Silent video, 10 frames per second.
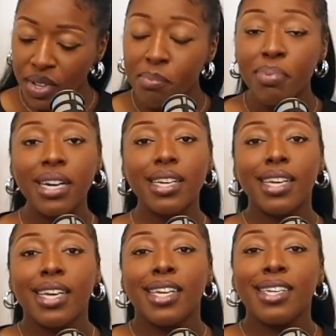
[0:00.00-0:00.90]
But
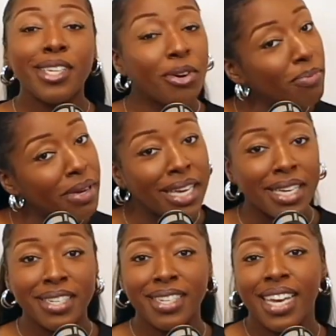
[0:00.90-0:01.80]
you know me,
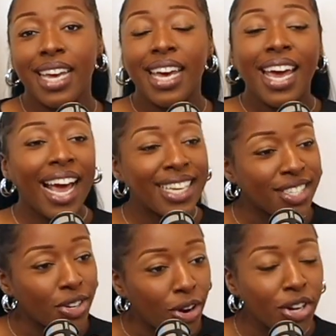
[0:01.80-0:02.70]
as
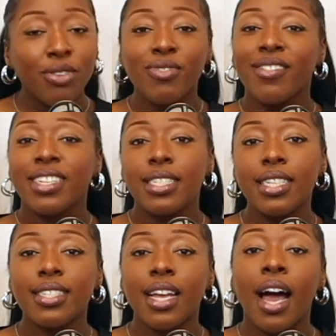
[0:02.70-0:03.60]
your honorary
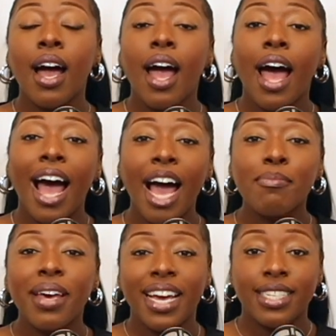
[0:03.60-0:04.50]
sister, I'm
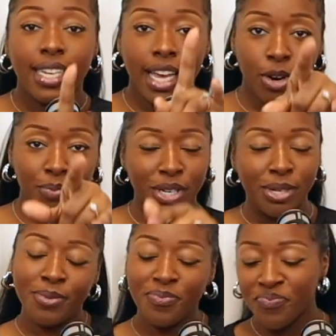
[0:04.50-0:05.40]
here to help you.